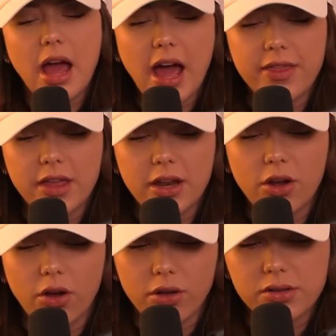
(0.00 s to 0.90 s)
And then
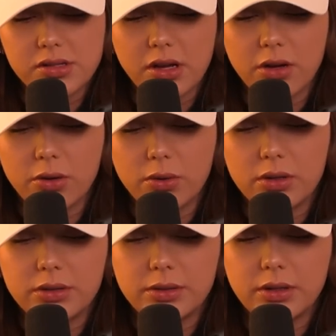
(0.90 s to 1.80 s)

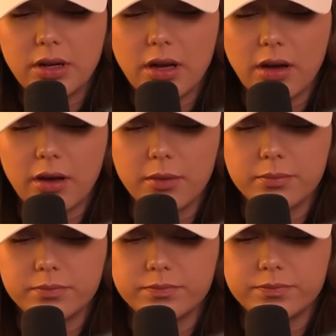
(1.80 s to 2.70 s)
also
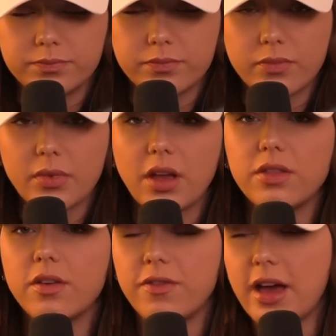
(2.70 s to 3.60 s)

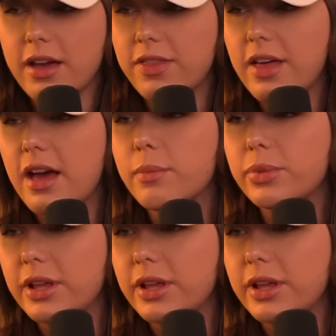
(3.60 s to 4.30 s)
the fact that